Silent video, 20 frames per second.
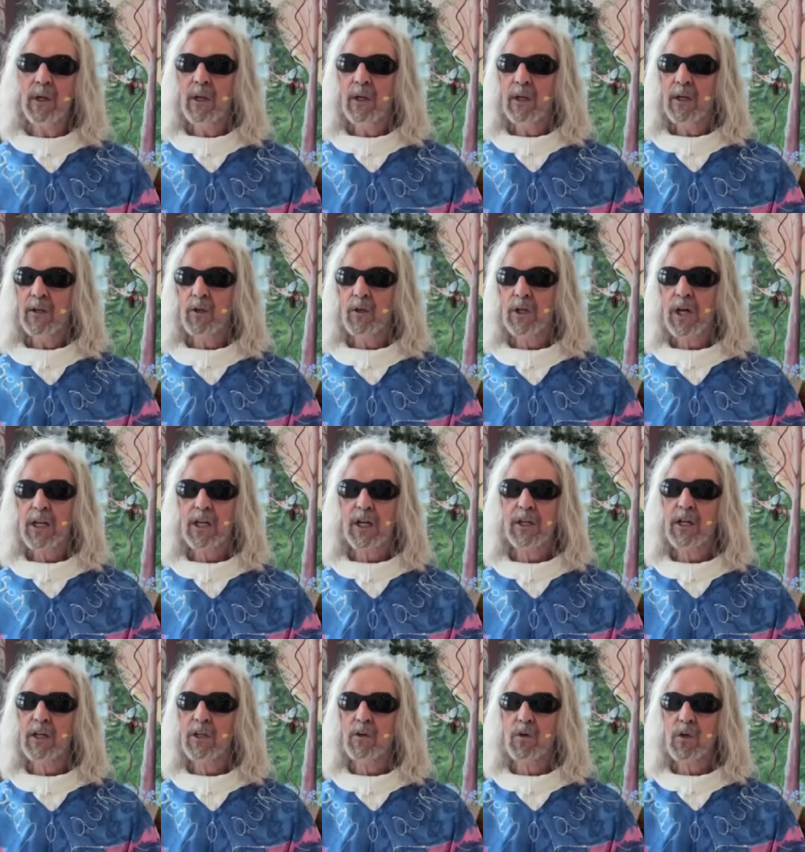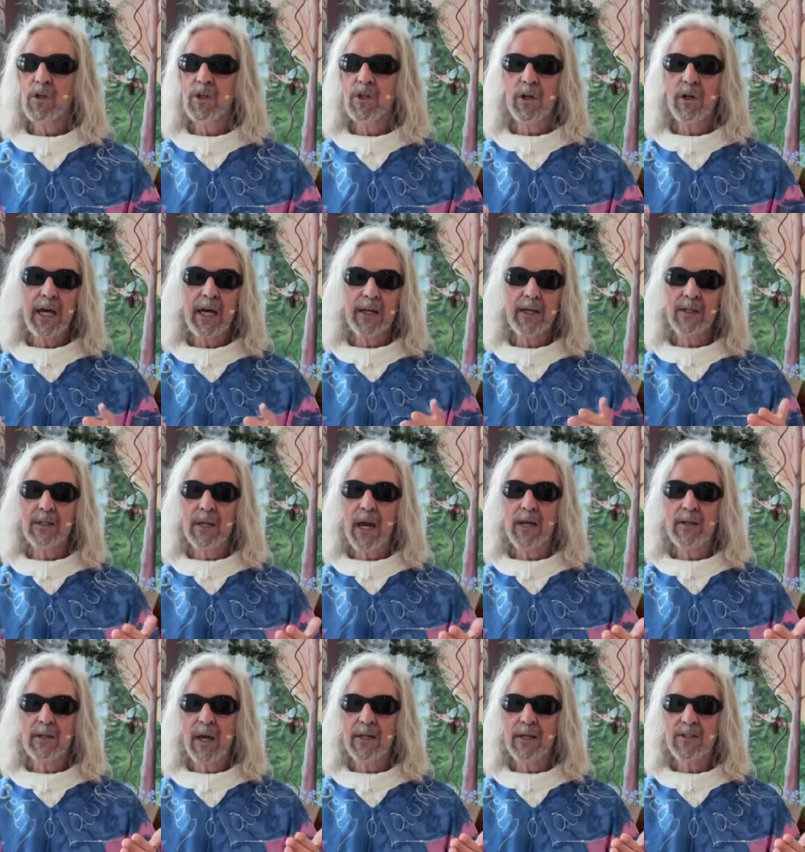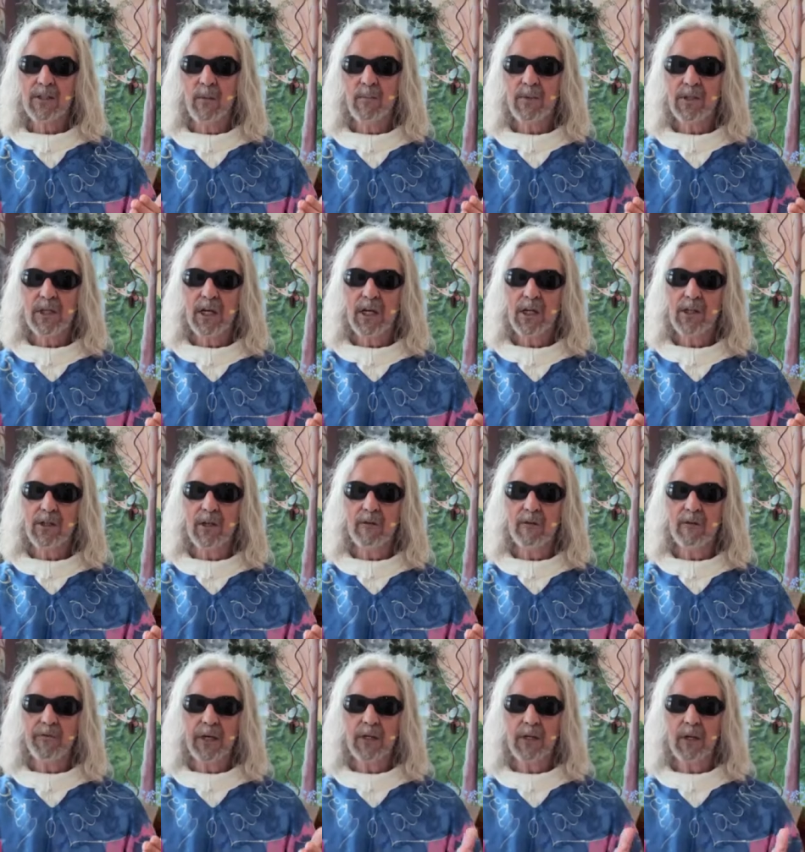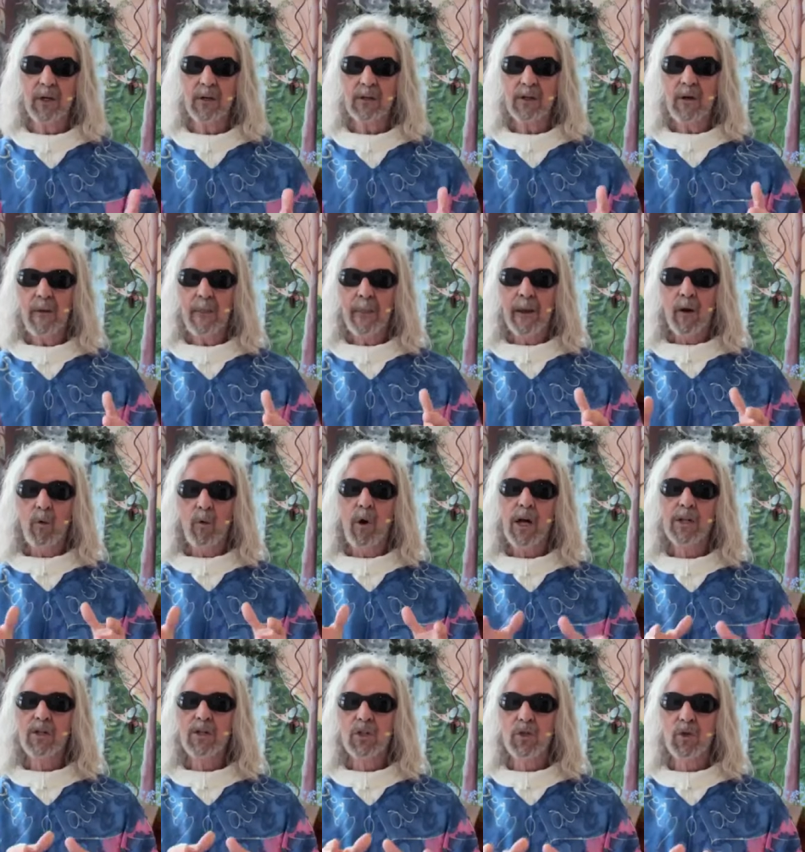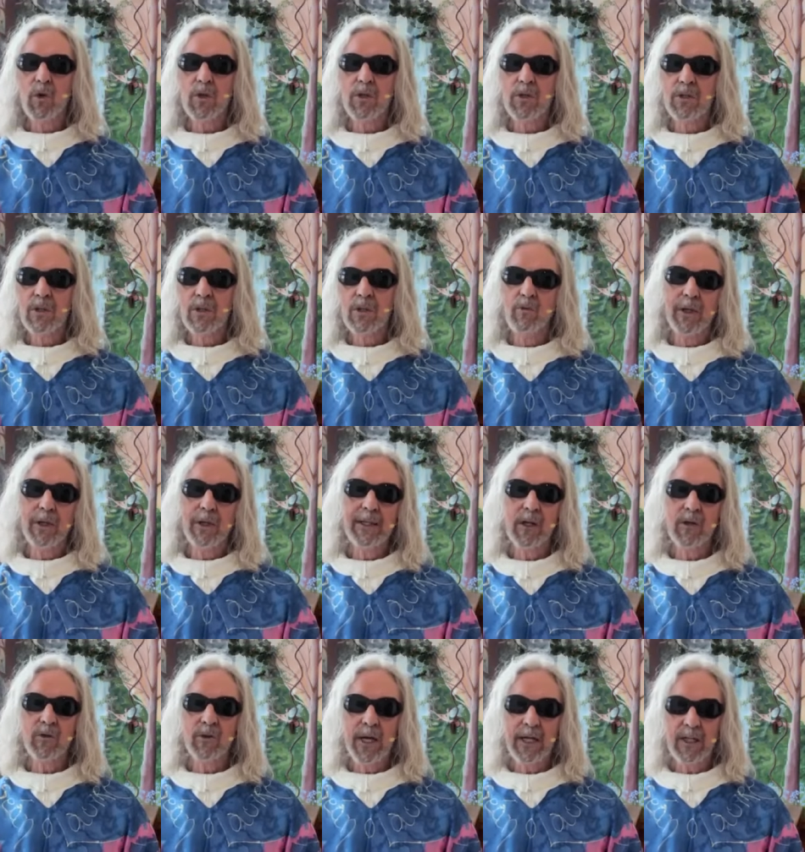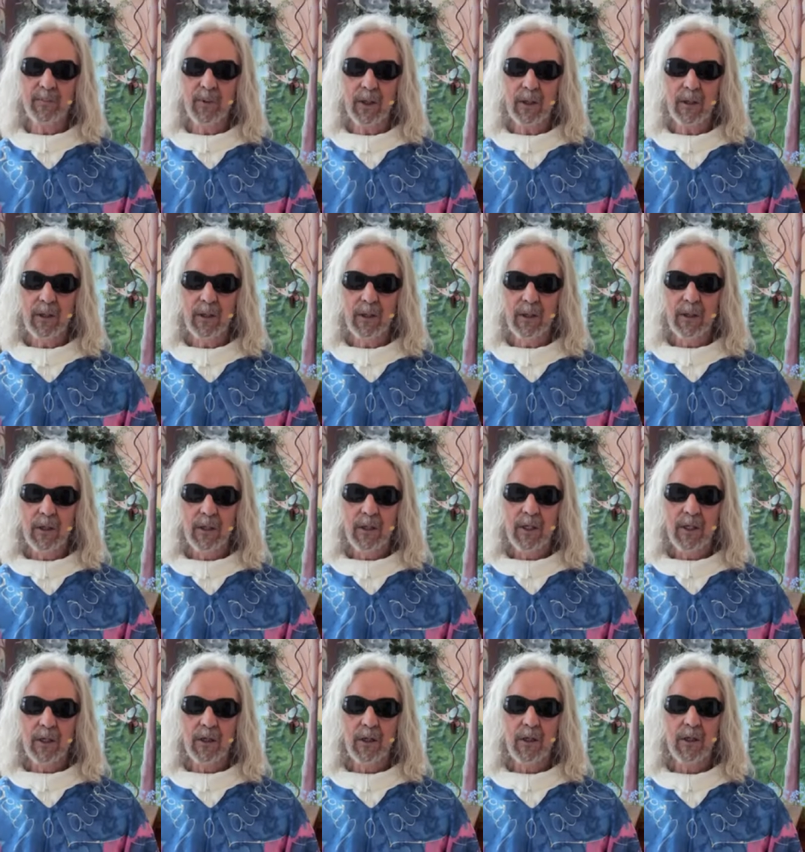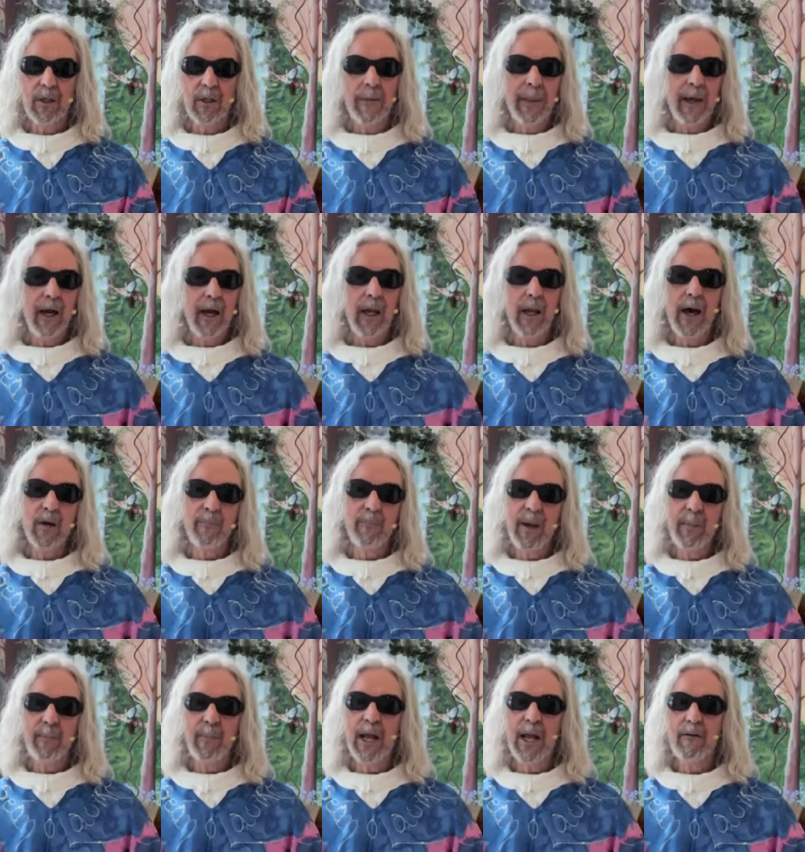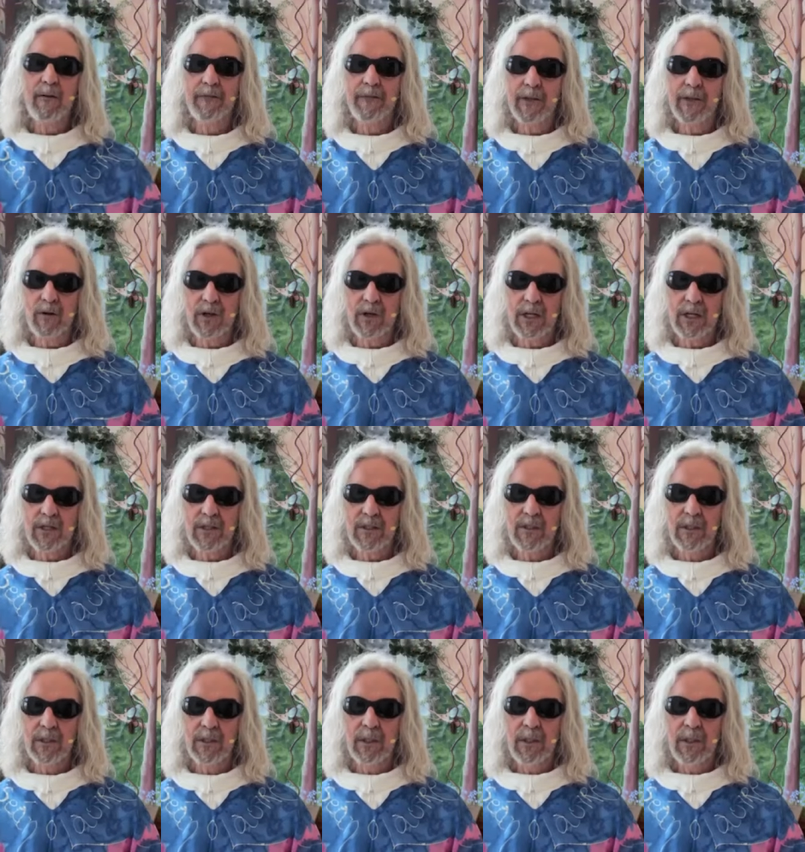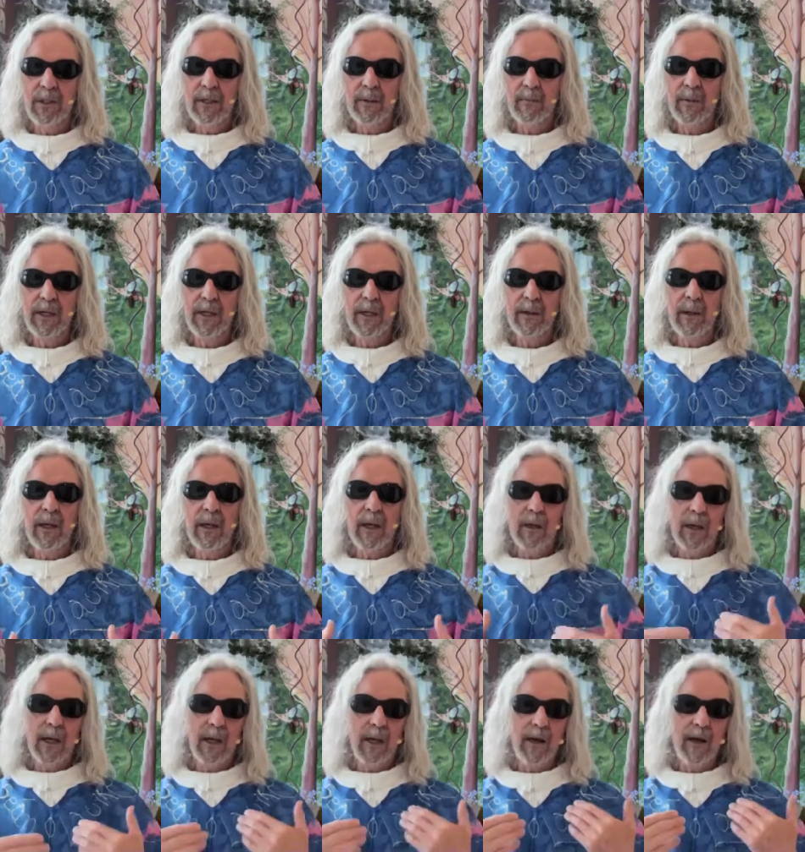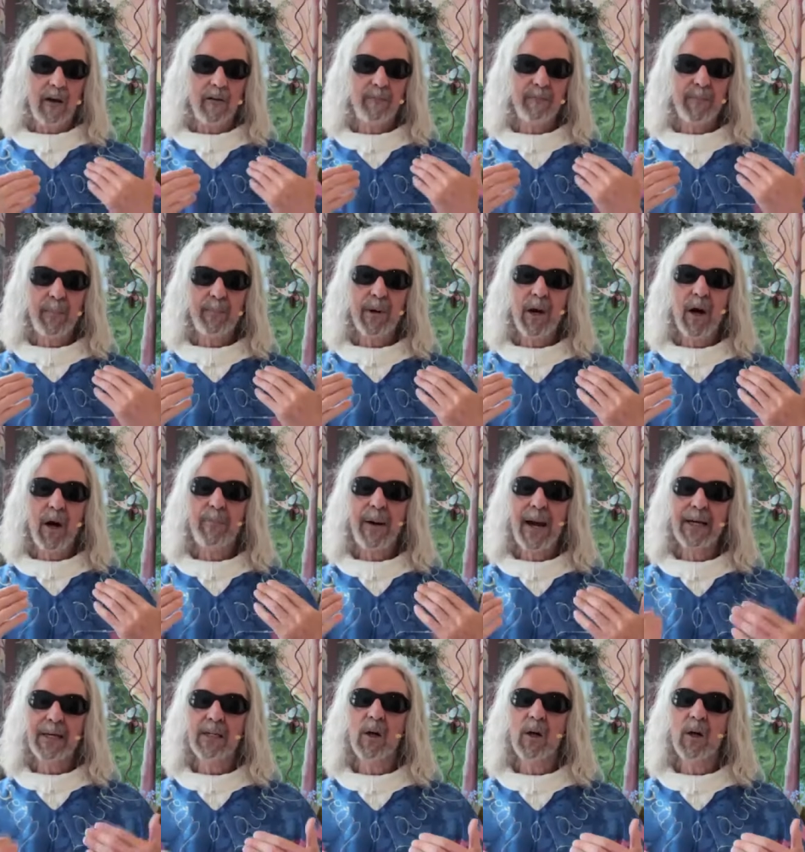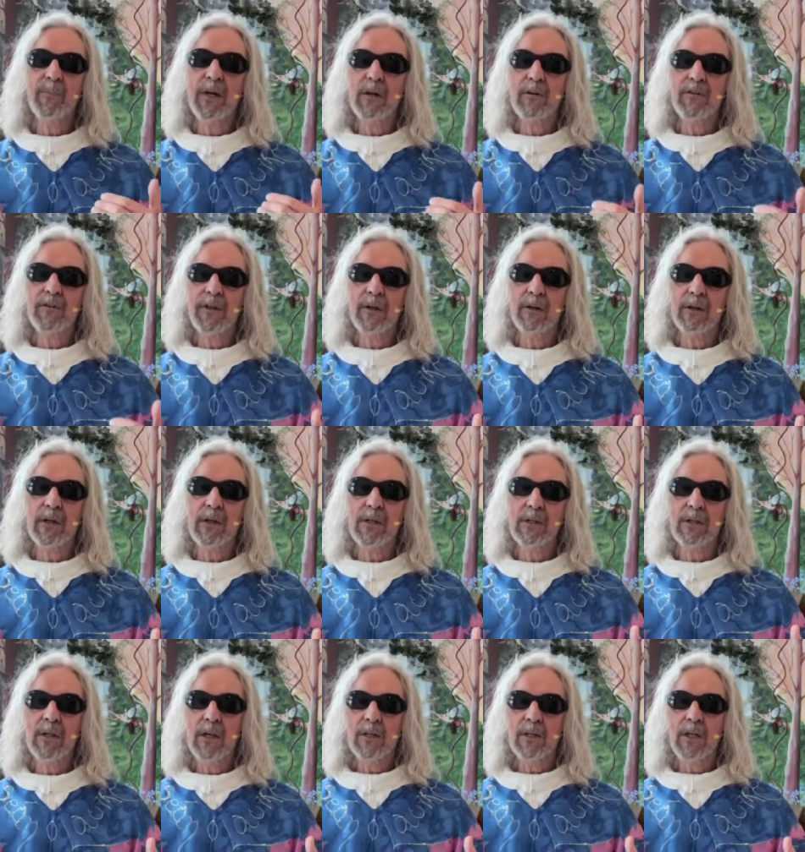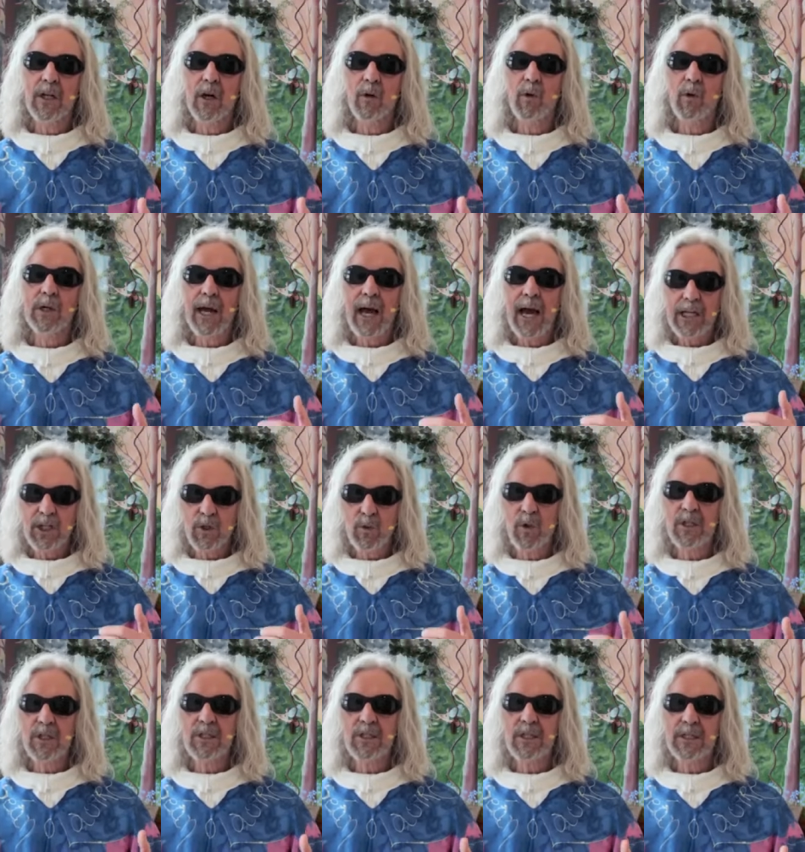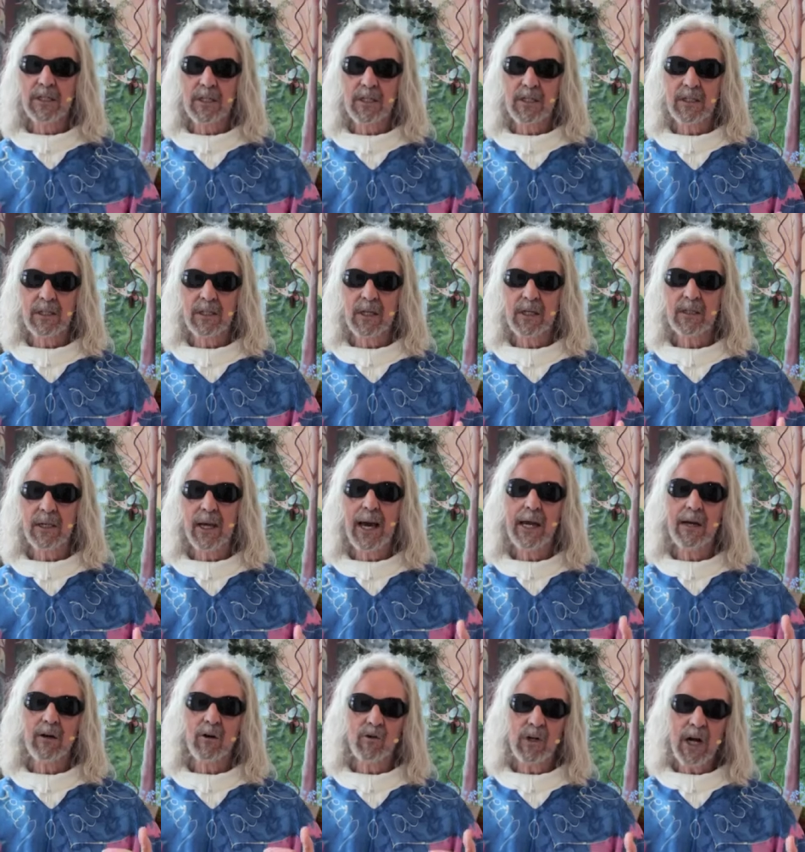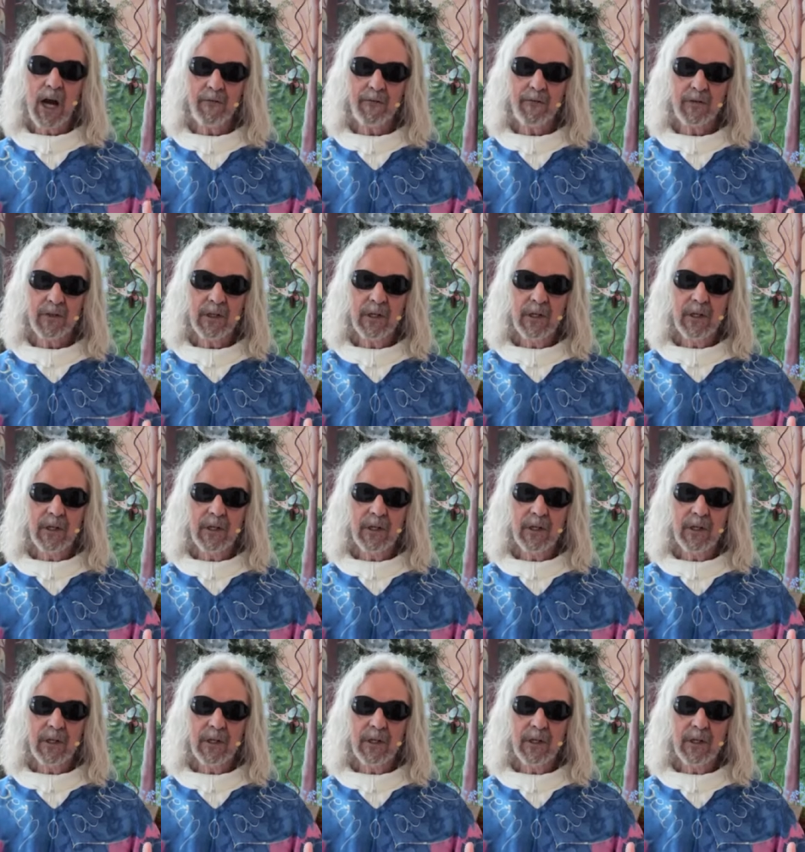You've got to kind of use your head at some stage and find out what sources are really credible. You know, a lot of people have theories. If people are backing up their theories, you know, with actual statistics and graphs